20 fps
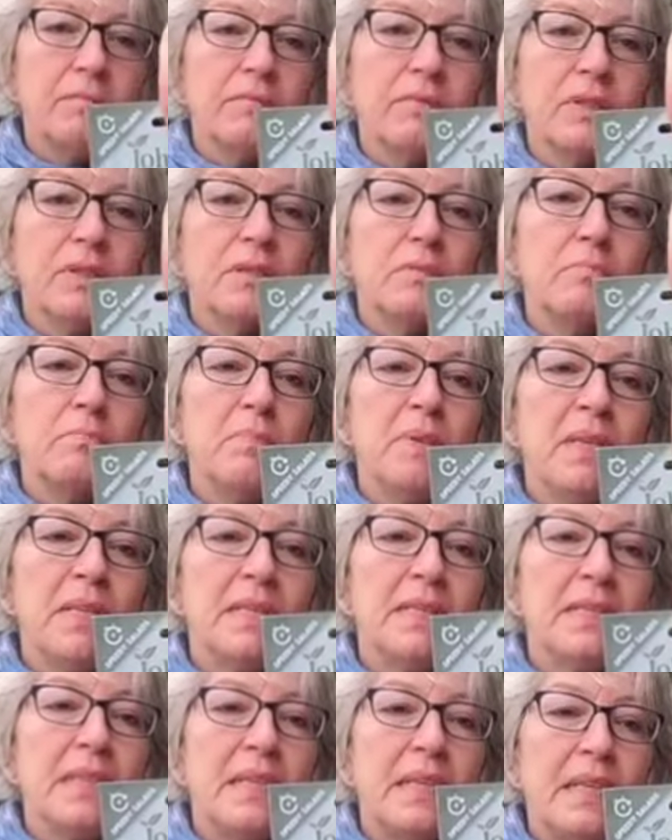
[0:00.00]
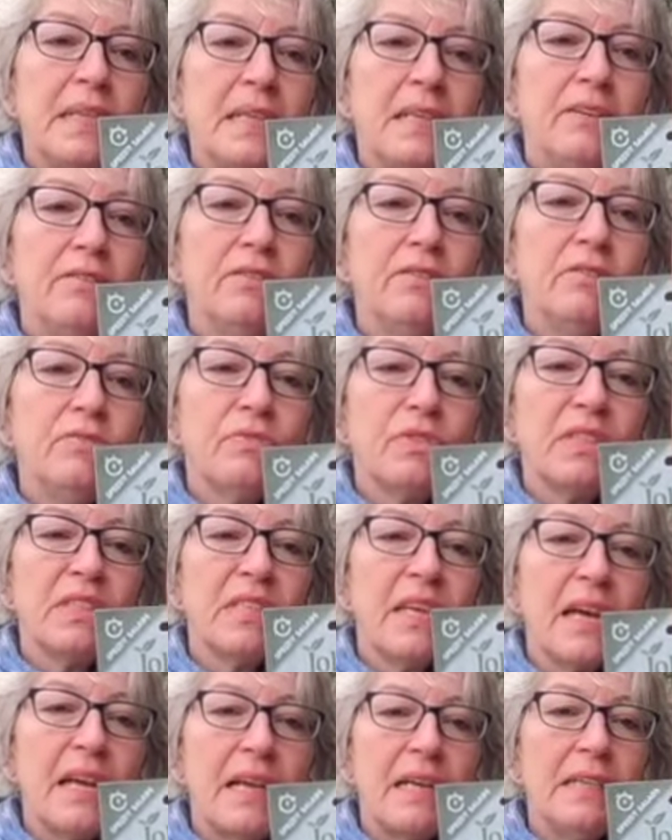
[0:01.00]
so it's mixed leaves for
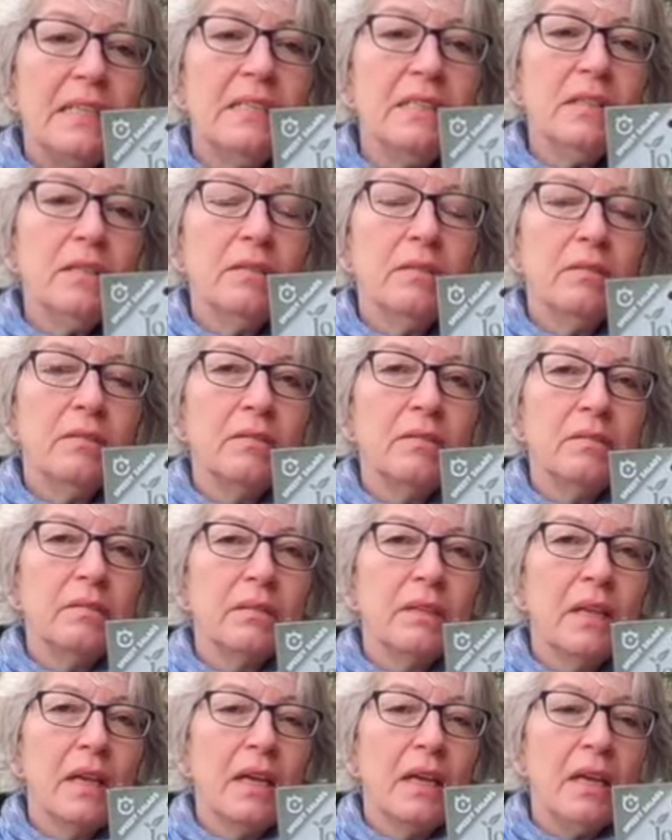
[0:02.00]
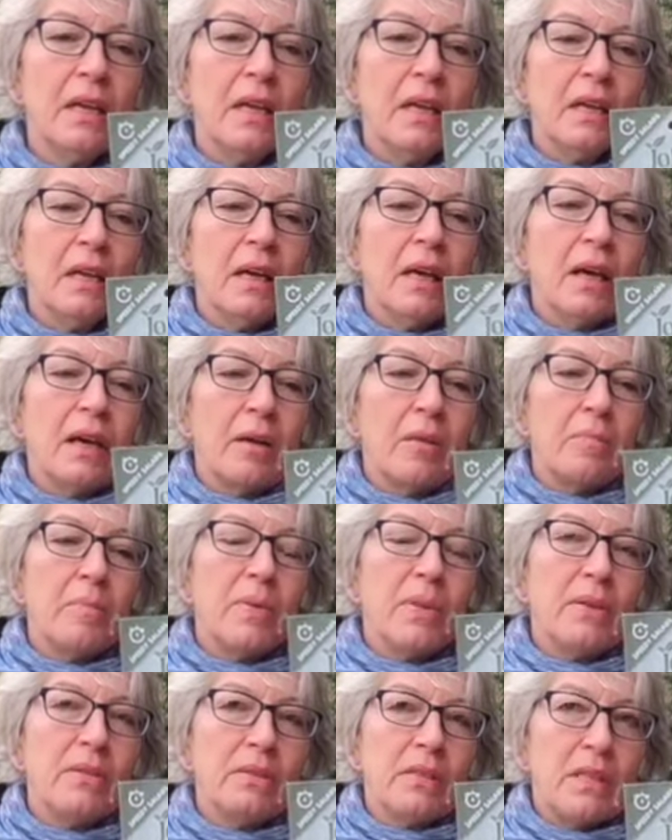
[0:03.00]
salad okay We can
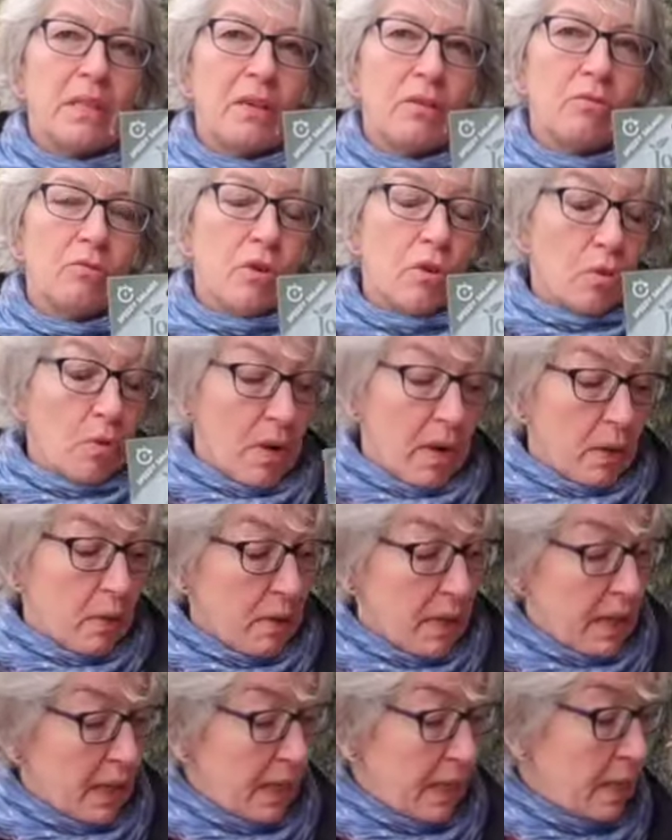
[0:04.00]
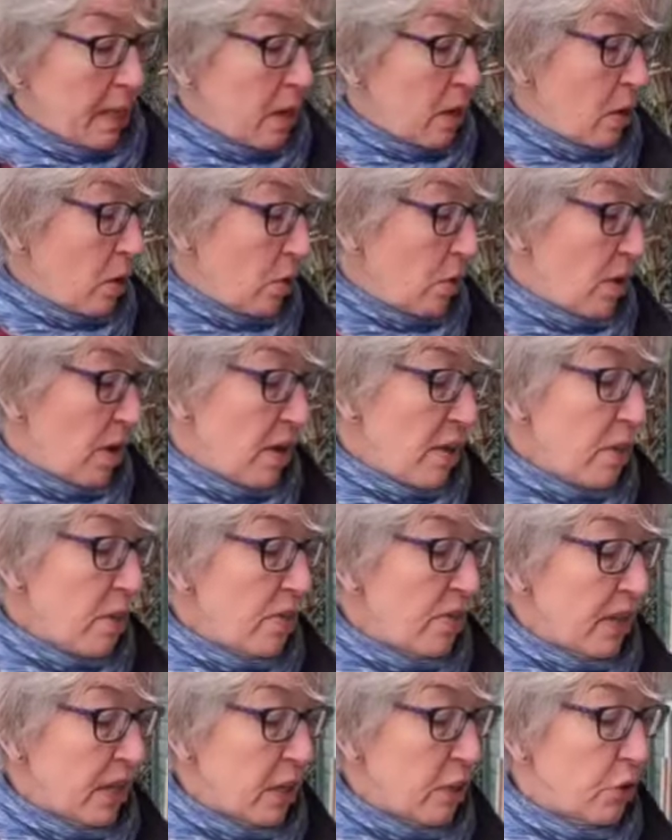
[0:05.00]
put those in they'll grow quite quickly or another
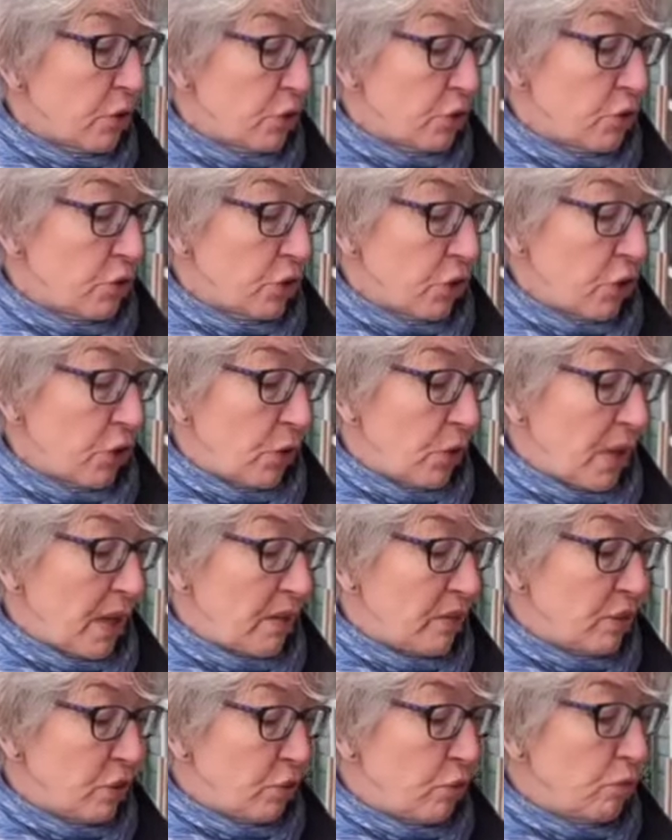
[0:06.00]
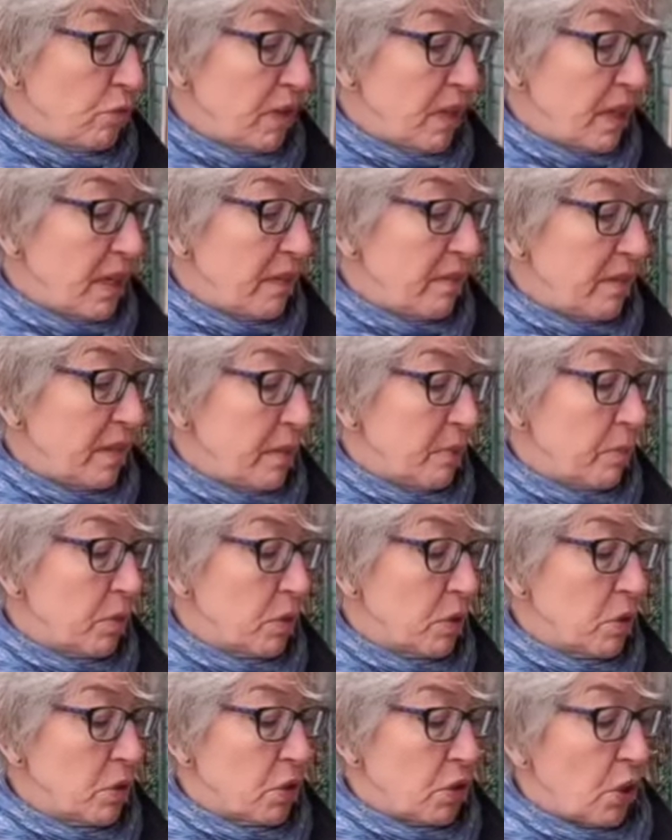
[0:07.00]
thing you can do if you really really
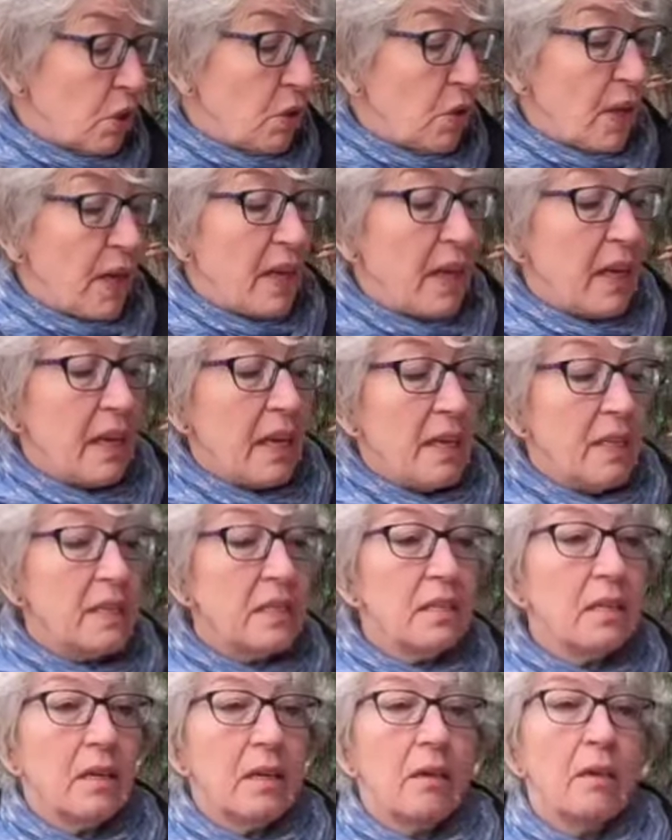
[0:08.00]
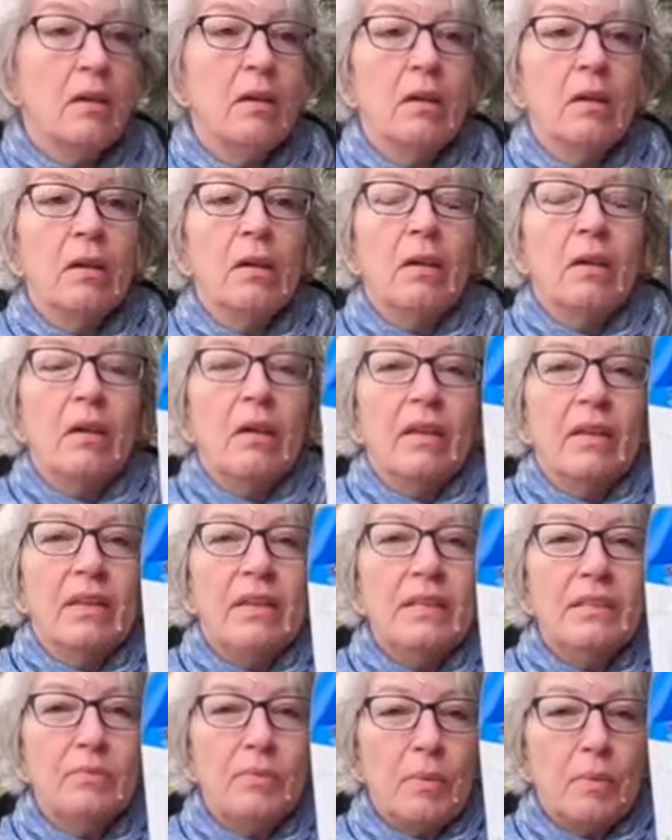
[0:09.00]
want to is
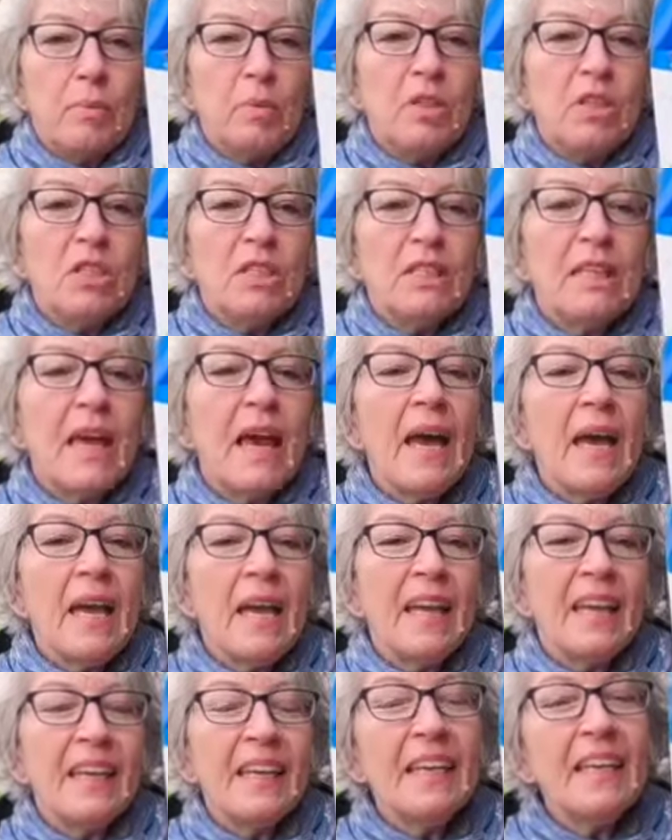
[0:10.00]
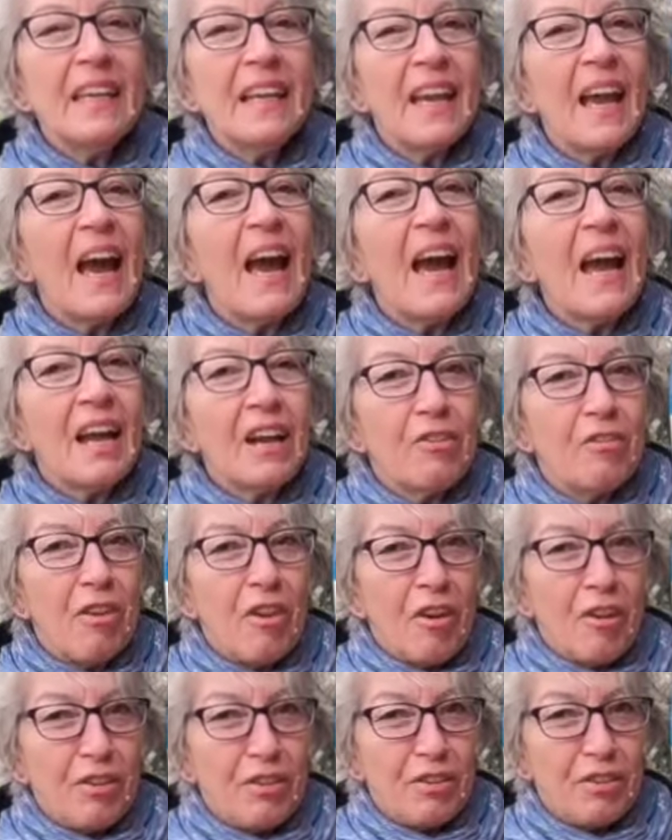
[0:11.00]
this one which is cat
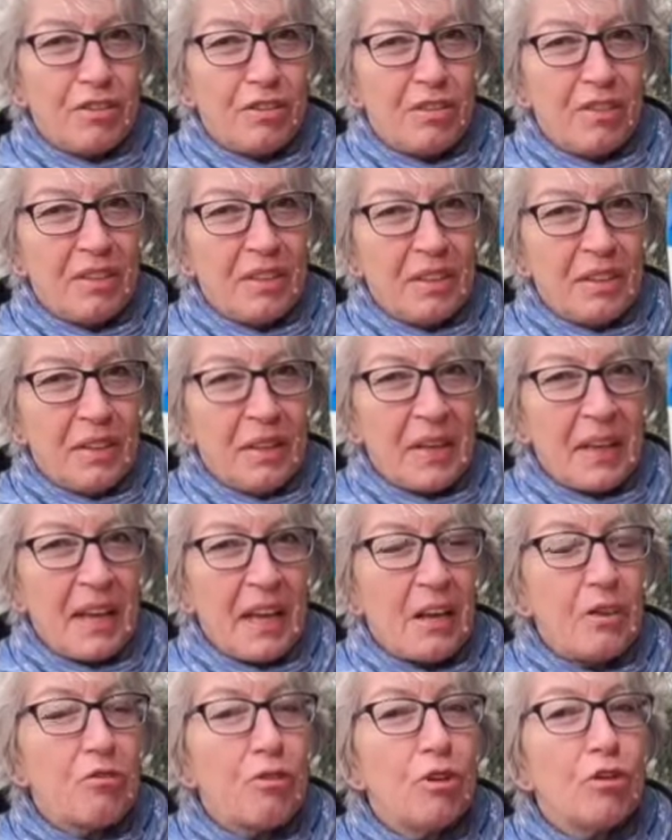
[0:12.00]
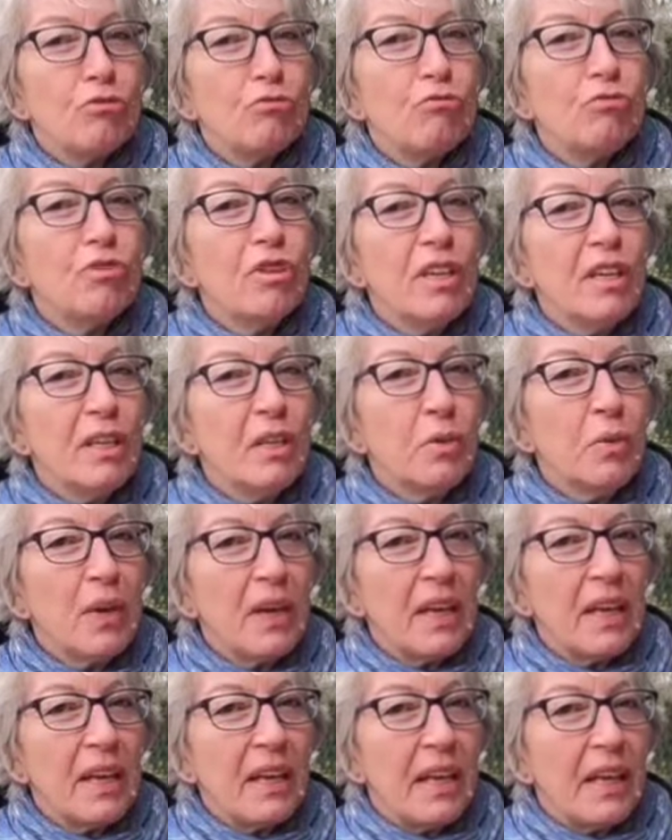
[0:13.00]
grass. Okay, grows really
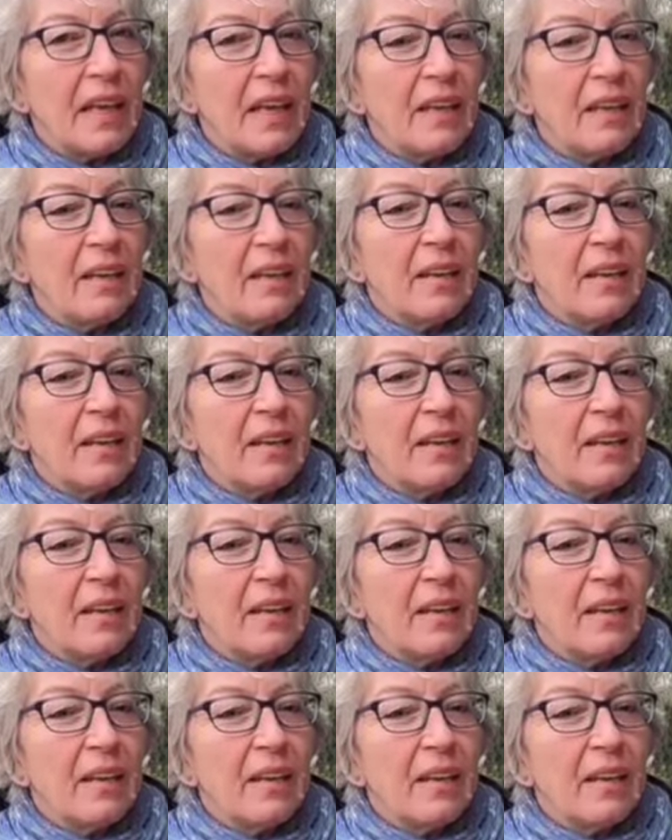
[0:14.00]
quickly.